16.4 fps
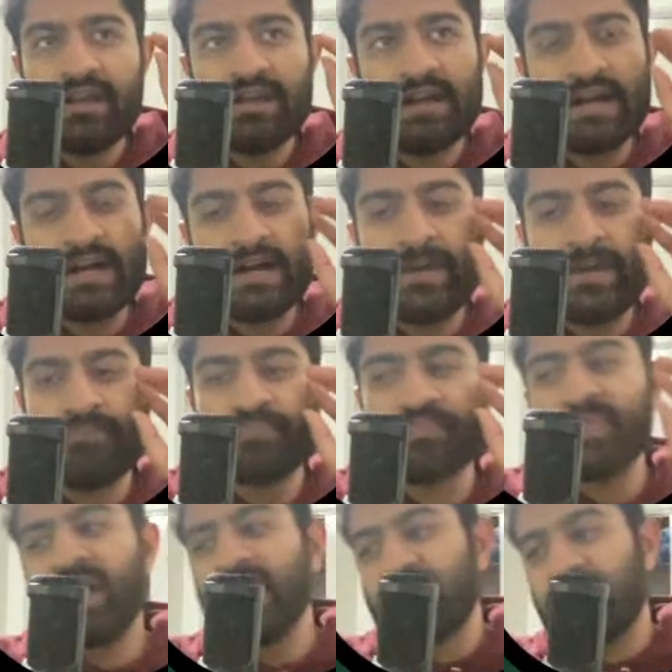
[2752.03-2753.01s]

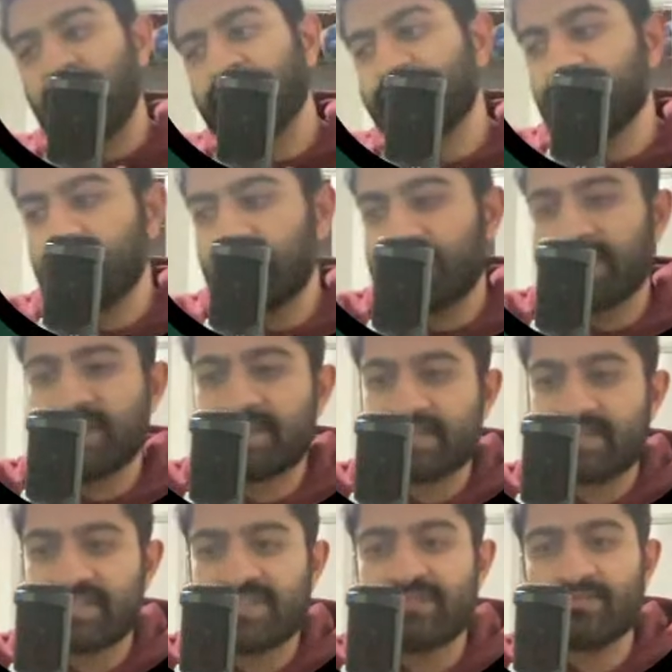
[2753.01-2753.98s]
I kind of feel like
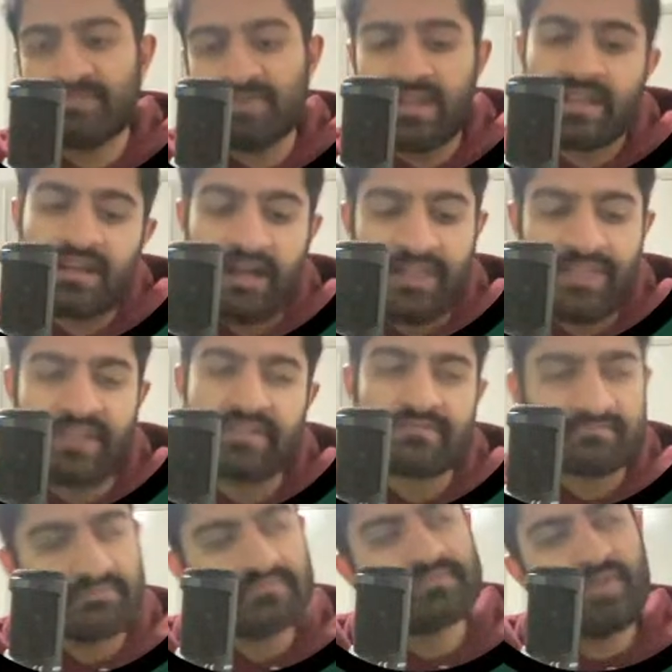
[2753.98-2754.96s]
there's I
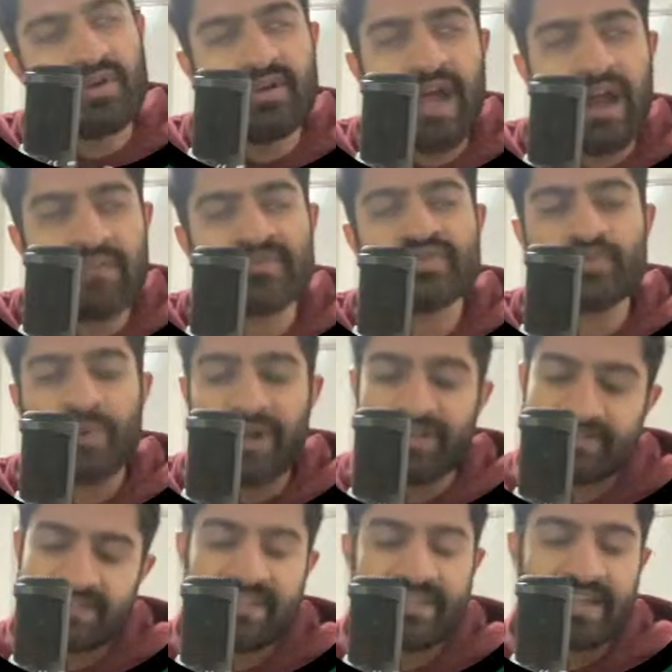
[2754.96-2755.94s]
think
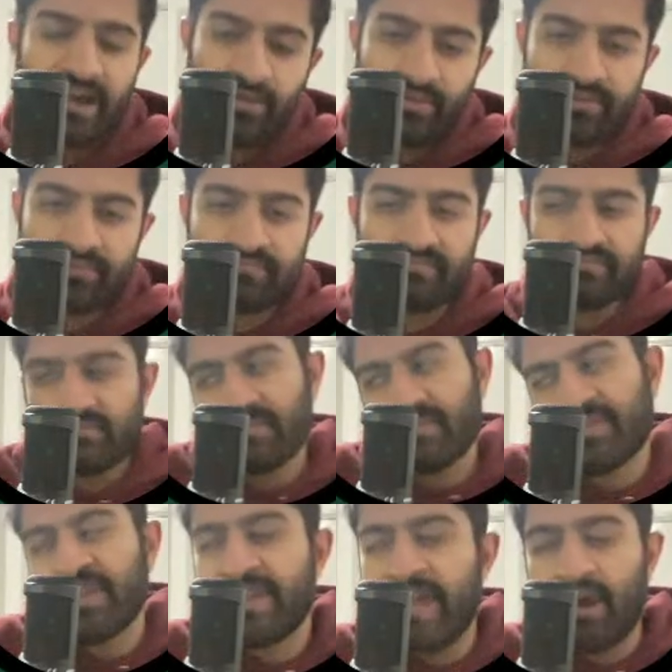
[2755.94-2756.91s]
average-wise, Kikau
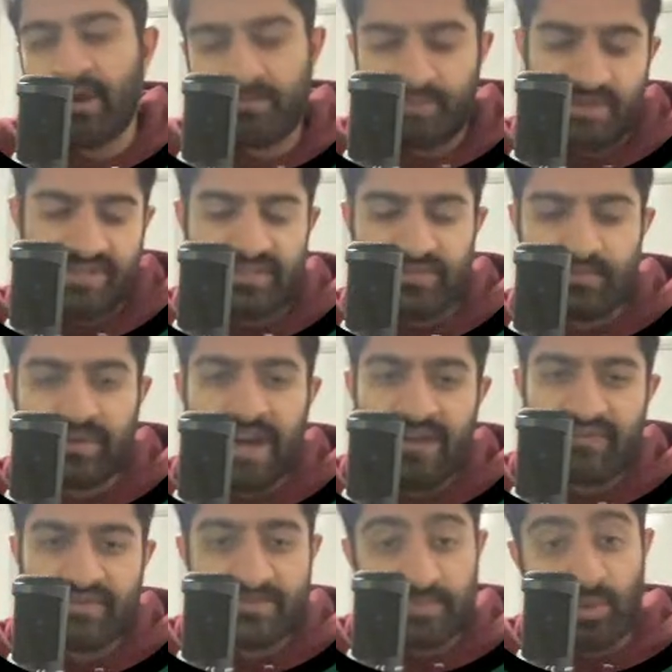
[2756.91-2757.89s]
and Preston would
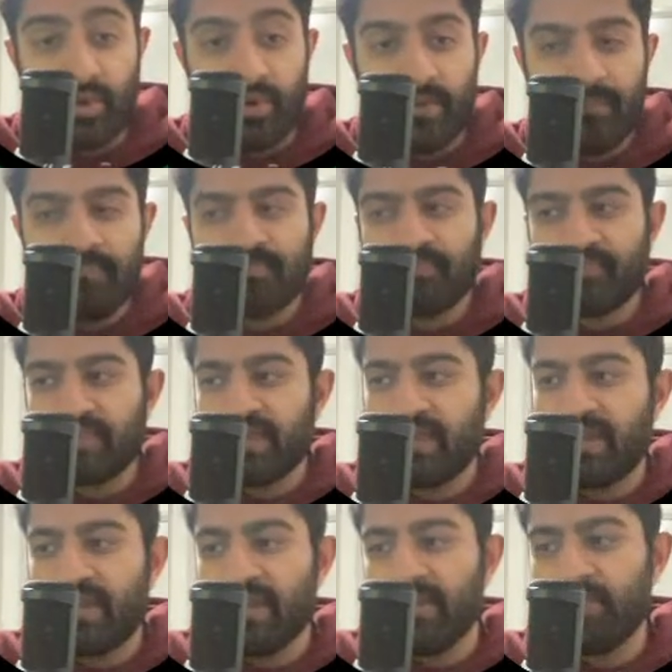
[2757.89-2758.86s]
average more,
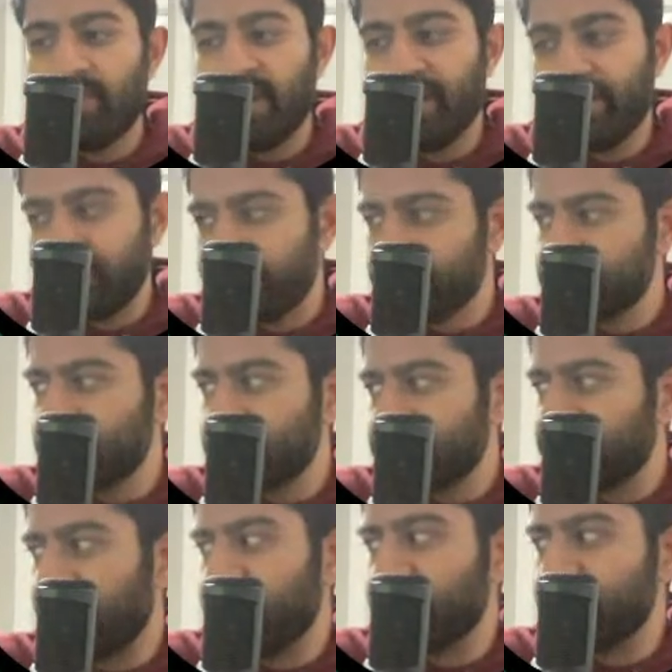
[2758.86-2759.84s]
but Nikora's got a very